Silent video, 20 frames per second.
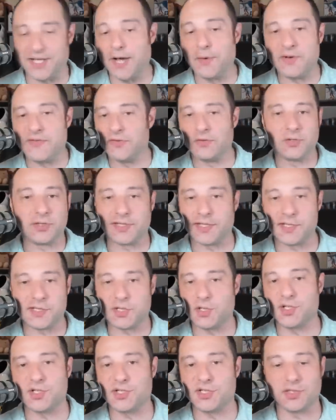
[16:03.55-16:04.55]
I wouldn't even look at
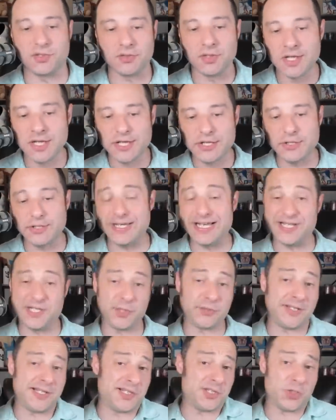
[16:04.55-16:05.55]
excursions until you get
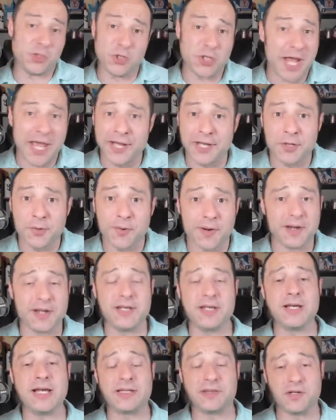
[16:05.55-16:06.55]
to at least
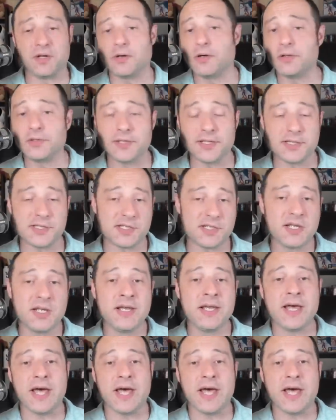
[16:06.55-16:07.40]
January at the earliest.